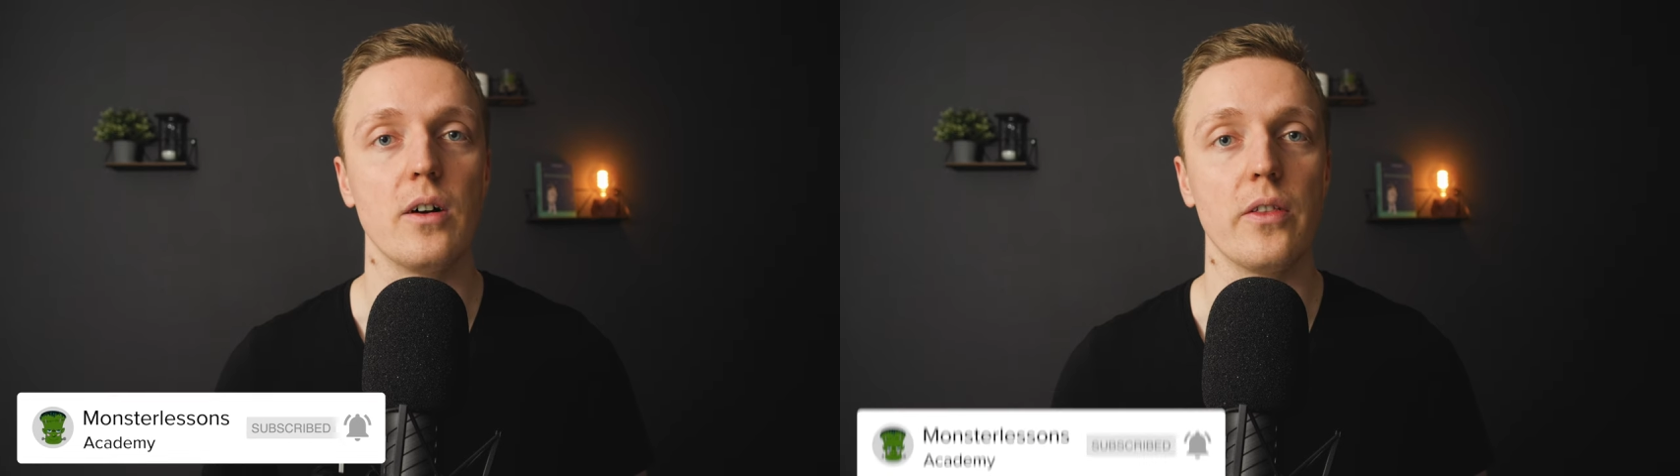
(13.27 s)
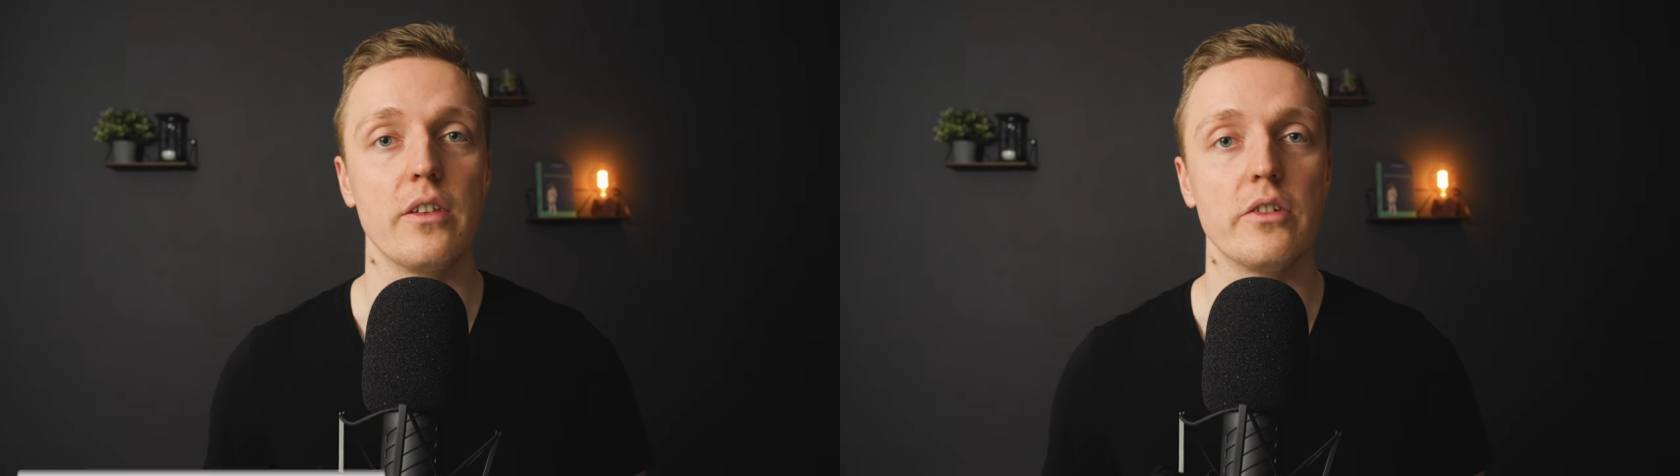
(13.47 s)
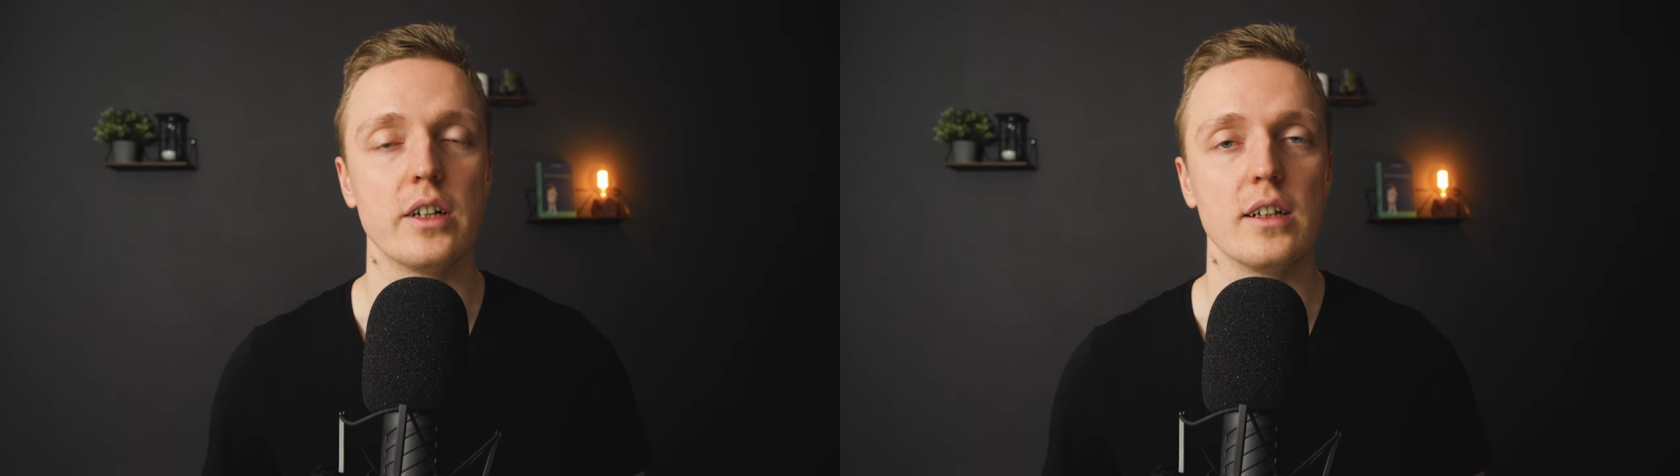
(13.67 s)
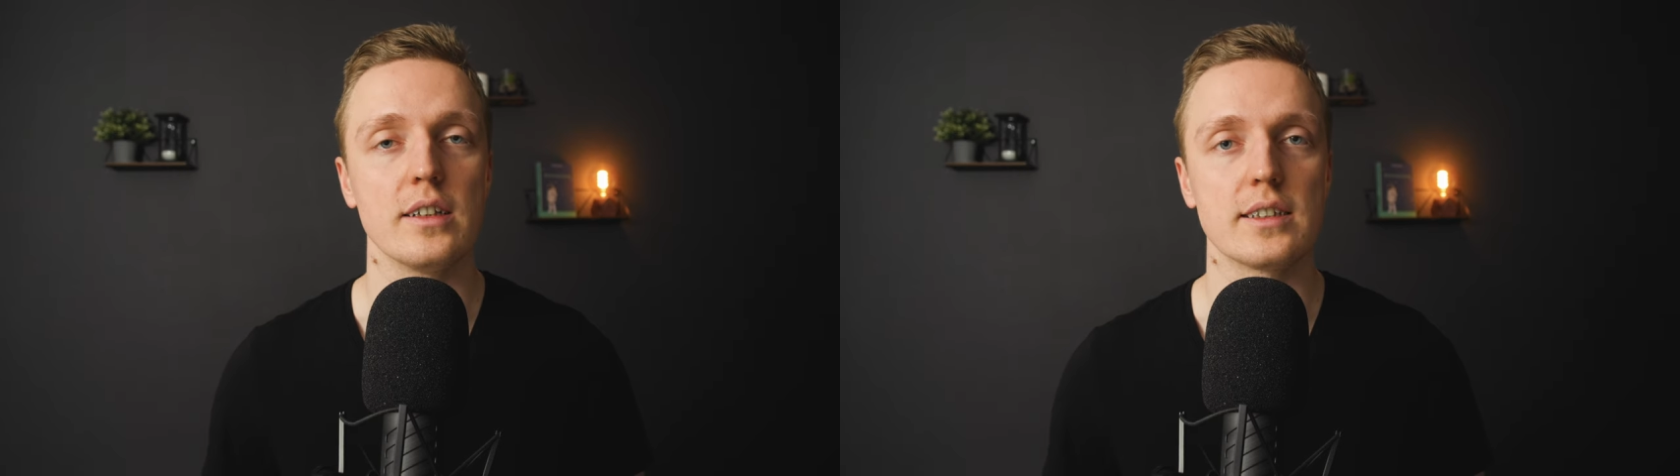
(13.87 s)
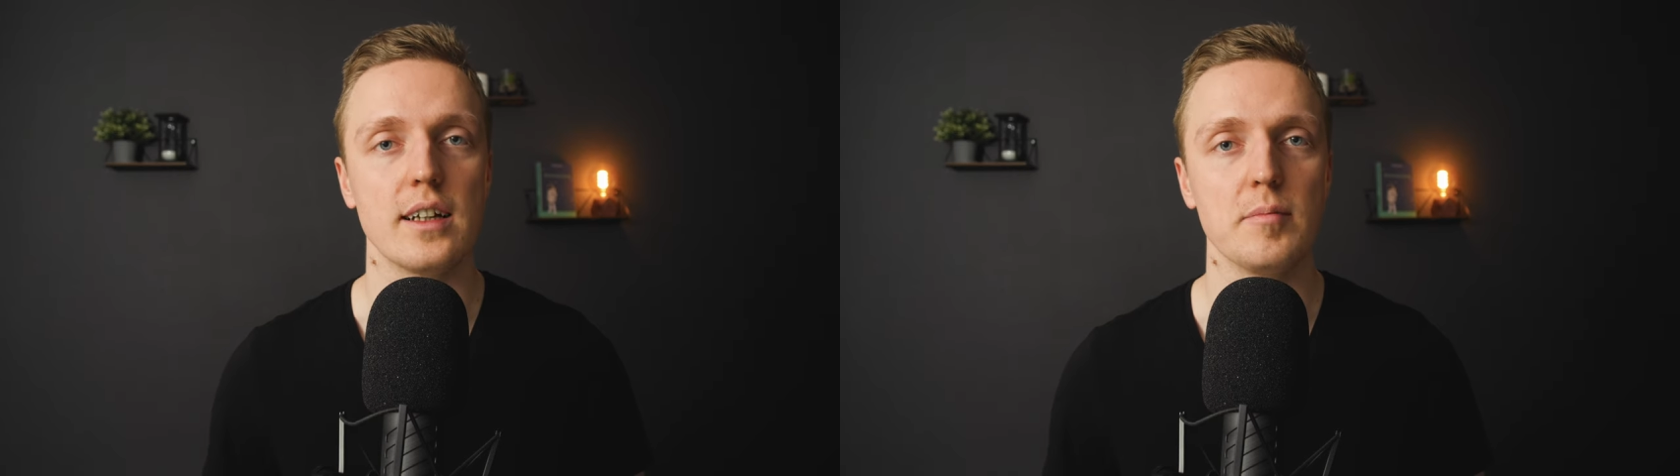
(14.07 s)
on the
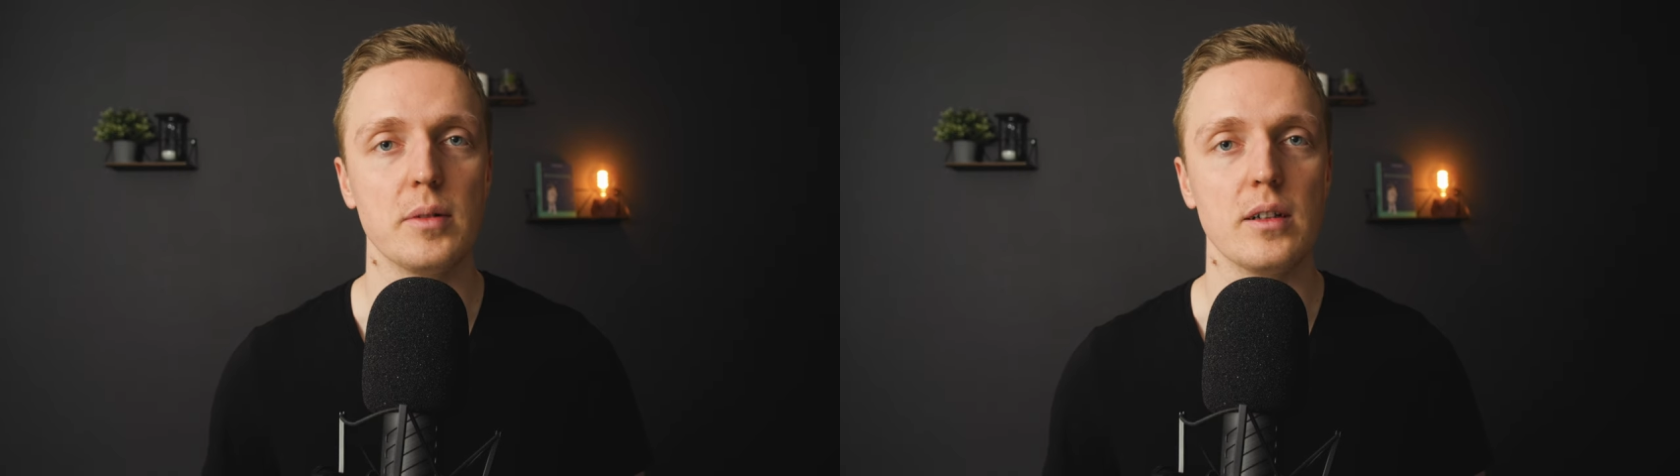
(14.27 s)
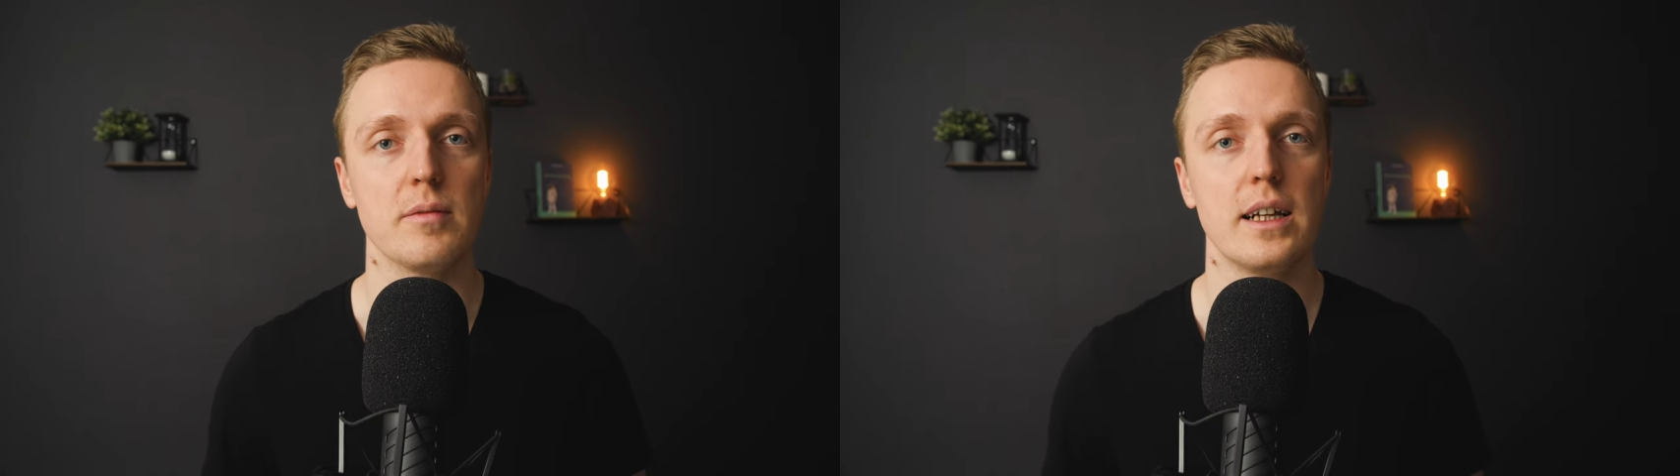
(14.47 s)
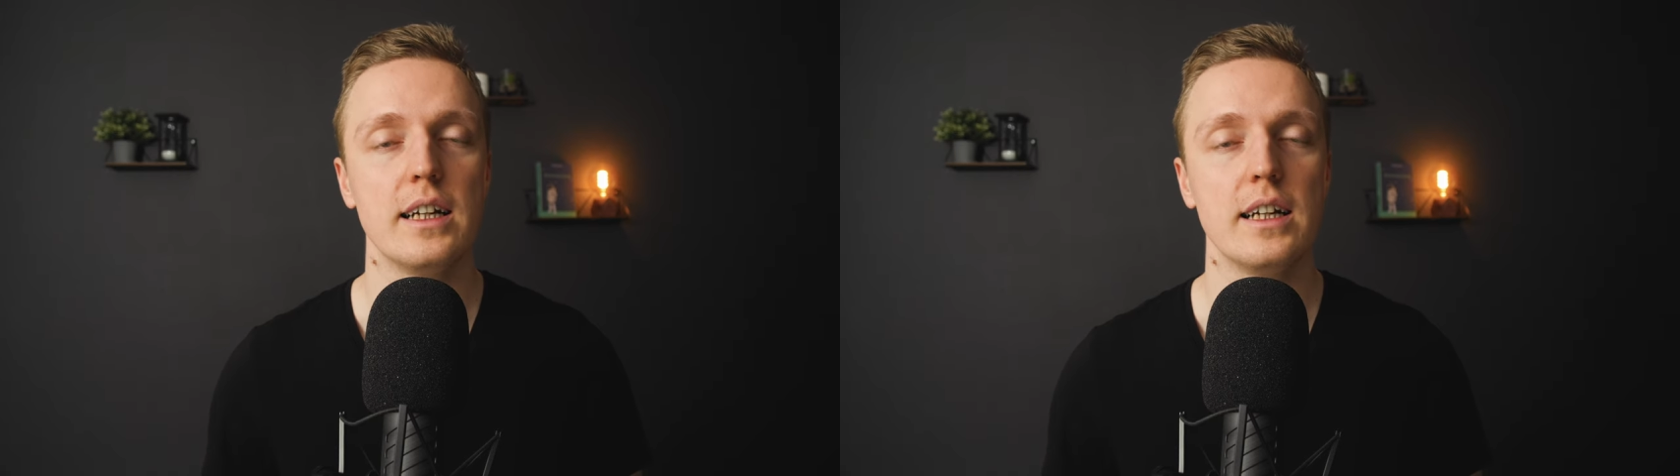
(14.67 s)
real example.